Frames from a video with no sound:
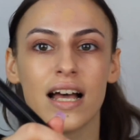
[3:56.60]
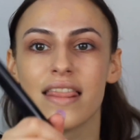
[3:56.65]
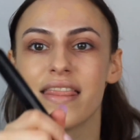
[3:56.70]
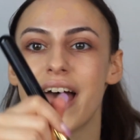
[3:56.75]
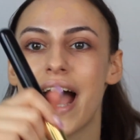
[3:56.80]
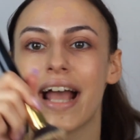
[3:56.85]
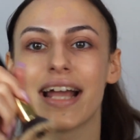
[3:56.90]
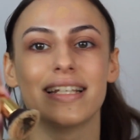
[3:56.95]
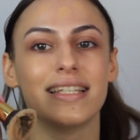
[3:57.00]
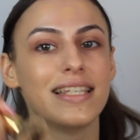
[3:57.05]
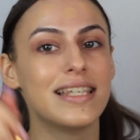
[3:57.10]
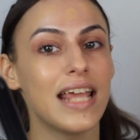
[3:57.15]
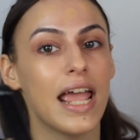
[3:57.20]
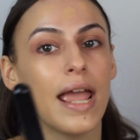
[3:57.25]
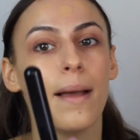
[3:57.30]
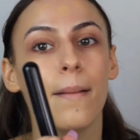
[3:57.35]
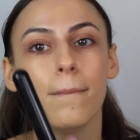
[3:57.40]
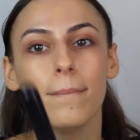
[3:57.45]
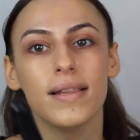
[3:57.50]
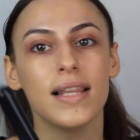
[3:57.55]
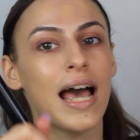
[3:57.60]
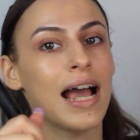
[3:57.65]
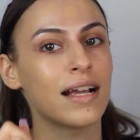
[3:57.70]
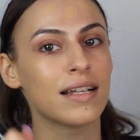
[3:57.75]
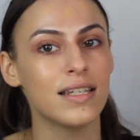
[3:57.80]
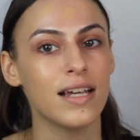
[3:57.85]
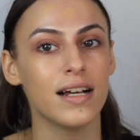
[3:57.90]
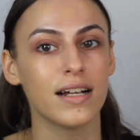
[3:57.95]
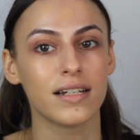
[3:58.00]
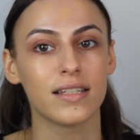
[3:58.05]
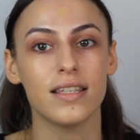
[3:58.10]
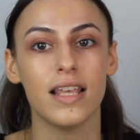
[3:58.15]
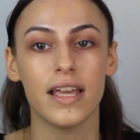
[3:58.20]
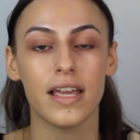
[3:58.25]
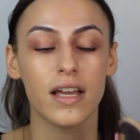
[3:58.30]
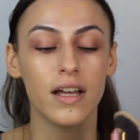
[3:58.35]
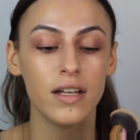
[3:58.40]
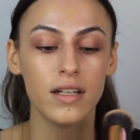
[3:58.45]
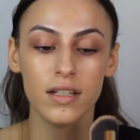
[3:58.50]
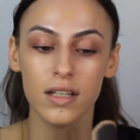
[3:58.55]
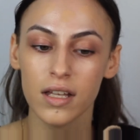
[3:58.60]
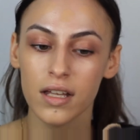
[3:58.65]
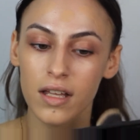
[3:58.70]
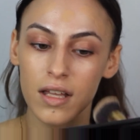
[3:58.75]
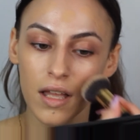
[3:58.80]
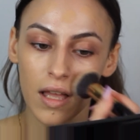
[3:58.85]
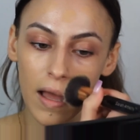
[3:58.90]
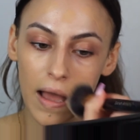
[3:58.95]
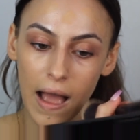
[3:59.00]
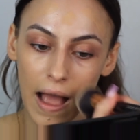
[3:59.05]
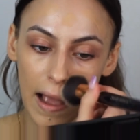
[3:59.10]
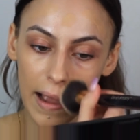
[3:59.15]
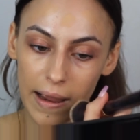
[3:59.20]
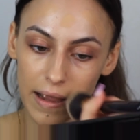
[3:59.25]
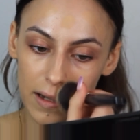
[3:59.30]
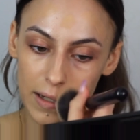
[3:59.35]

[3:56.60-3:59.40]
that damn black tux. Like, I